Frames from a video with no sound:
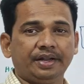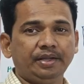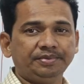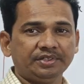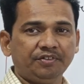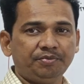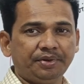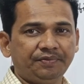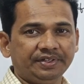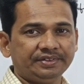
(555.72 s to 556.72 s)
types of
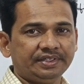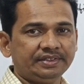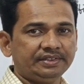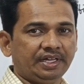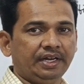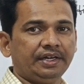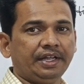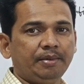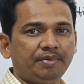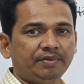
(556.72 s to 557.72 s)
prefixes and
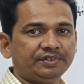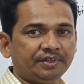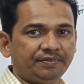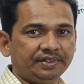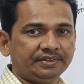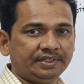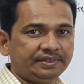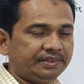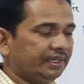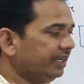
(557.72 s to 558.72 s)
type of
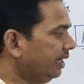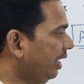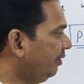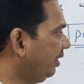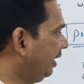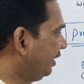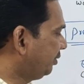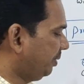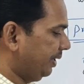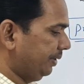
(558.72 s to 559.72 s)
suffixes I will
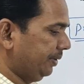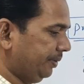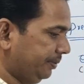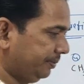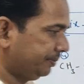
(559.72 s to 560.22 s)
explain now.